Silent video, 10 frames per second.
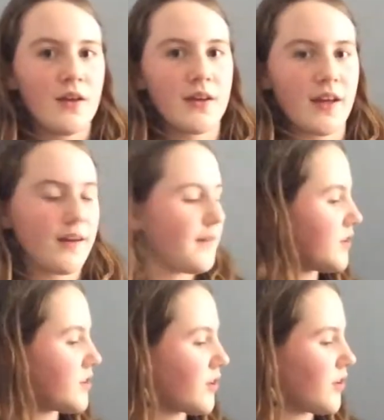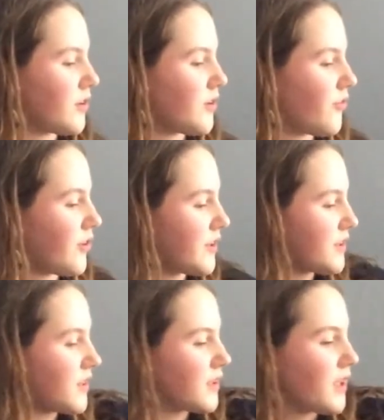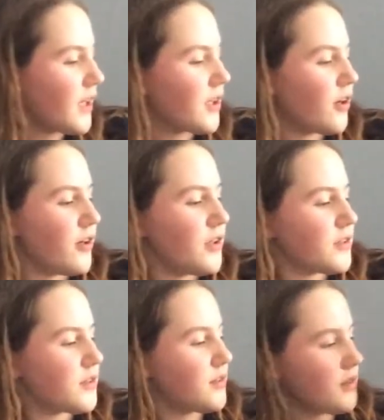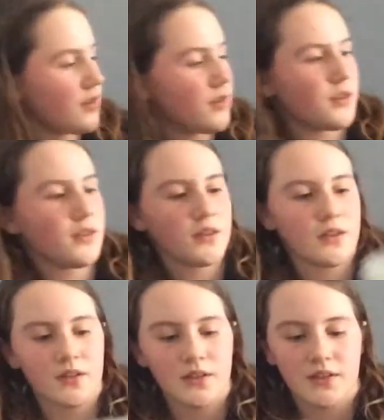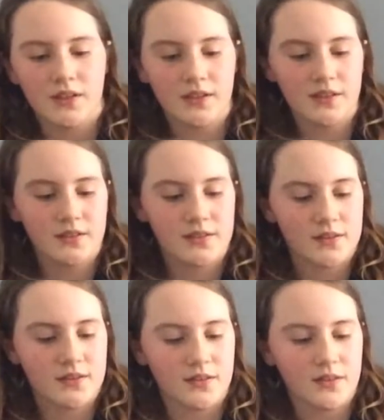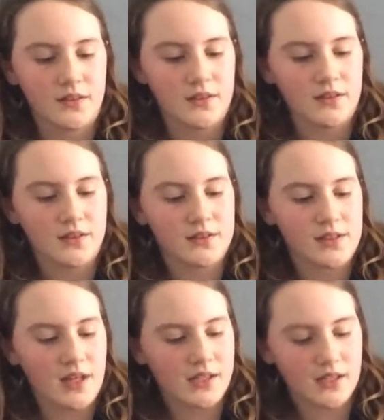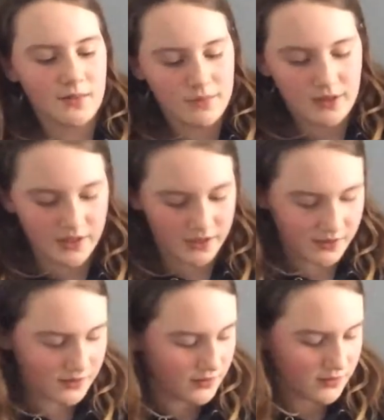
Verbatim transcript: Okay, so the first thing that I got is this hanging plant.